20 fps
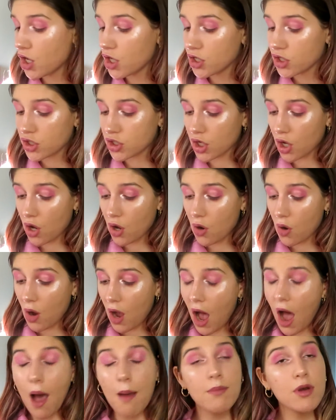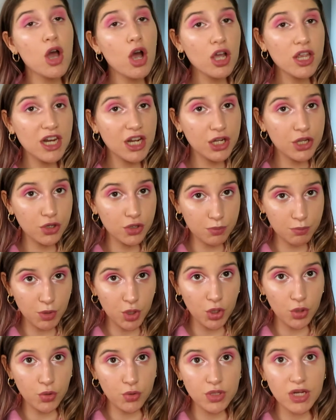So I'm not in a good
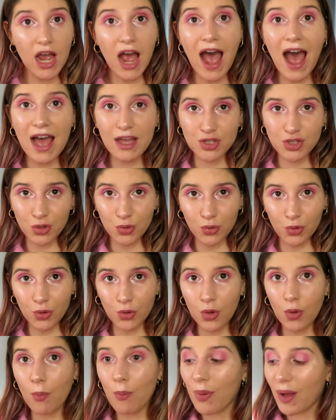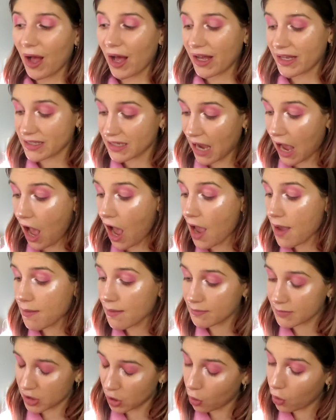mood at all, but
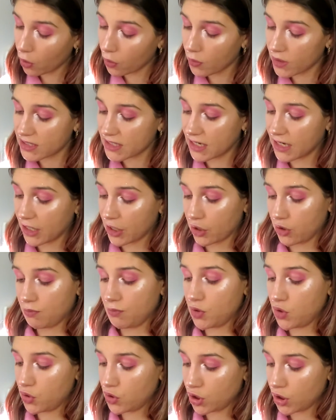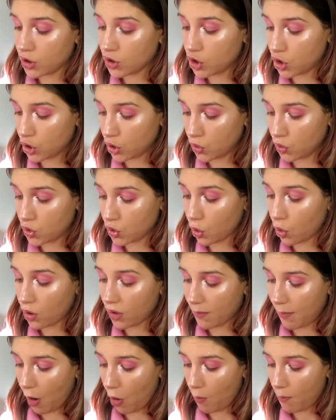I'm always in a good mood to talk
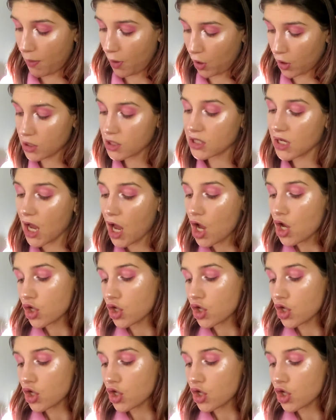about books.